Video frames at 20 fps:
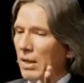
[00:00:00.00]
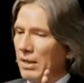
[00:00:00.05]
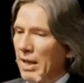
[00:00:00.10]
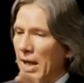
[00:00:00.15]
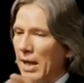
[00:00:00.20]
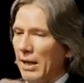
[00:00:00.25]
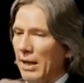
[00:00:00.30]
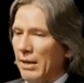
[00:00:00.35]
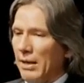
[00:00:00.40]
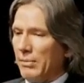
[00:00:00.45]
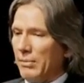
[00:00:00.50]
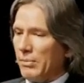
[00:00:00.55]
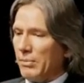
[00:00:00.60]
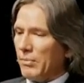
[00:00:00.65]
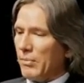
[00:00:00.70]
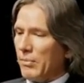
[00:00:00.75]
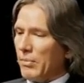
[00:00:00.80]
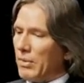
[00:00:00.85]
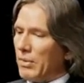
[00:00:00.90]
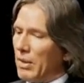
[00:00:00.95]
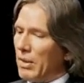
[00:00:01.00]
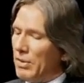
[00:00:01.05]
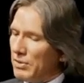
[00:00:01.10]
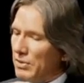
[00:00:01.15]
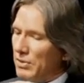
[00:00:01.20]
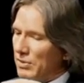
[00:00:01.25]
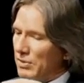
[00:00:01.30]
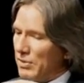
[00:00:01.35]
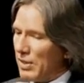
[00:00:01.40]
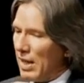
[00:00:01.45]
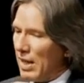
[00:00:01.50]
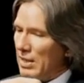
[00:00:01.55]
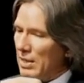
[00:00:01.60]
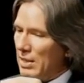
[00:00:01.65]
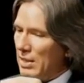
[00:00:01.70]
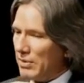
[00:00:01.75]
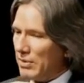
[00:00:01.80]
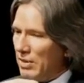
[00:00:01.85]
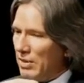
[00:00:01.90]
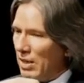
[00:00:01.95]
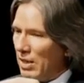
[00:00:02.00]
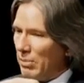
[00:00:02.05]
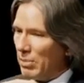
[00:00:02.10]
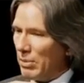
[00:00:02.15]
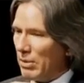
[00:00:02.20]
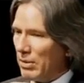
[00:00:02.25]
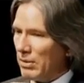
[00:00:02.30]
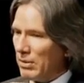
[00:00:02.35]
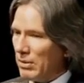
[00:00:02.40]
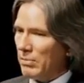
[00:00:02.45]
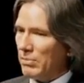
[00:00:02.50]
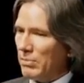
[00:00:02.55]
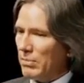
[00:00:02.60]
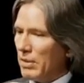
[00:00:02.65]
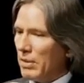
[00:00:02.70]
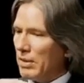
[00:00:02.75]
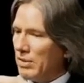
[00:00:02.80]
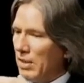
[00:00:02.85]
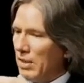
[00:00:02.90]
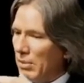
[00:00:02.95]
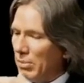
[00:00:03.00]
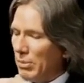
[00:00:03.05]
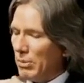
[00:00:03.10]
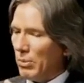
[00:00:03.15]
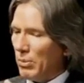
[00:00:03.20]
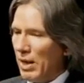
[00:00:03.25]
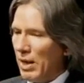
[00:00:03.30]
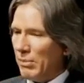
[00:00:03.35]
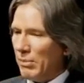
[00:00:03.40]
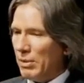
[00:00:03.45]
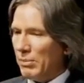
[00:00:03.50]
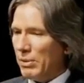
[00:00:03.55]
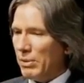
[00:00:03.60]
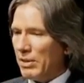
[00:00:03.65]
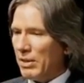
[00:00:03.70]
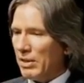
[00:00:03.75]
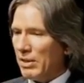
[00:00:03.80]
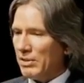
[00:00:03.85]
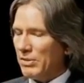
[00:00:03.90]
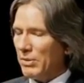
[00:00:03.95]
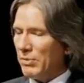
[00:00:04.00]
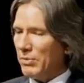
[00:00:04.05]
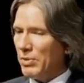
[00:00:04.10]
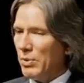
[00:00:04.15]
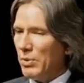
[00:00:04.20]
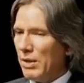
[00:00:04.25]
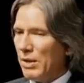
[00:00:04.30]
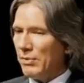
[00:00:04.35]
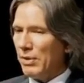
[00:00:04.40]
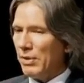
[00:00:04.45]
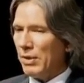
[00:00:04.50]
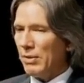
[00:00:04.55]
again, this is kind of a double, a double whammy because if you have